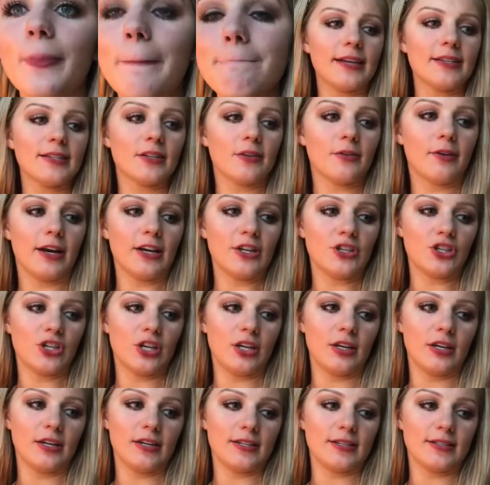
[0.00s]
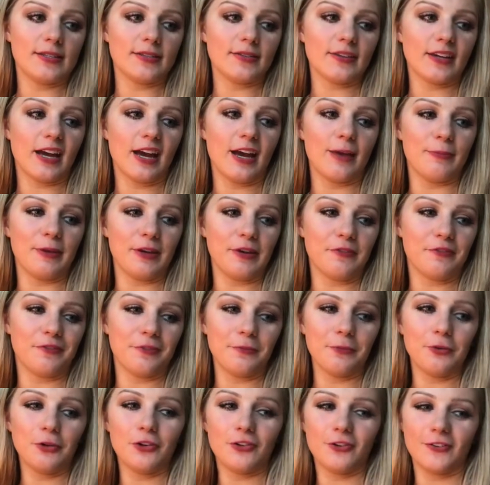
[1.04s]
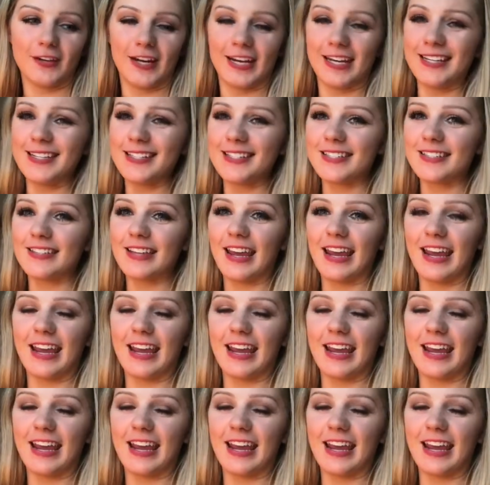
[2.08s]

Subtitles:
last question is coming from Chris.